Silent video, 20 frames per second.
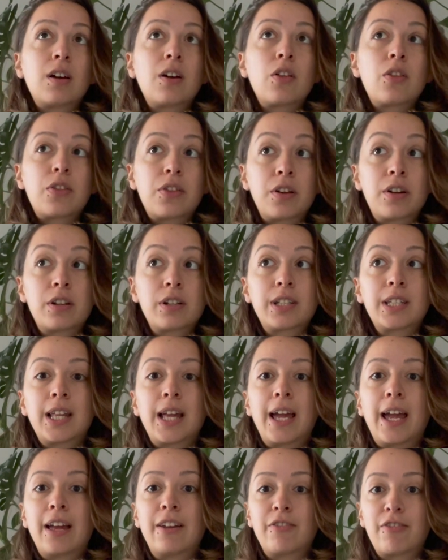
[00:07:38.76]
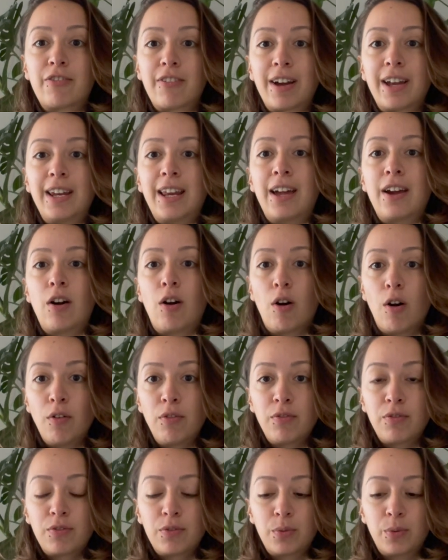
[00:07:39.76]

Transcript: Thursday and Friday off,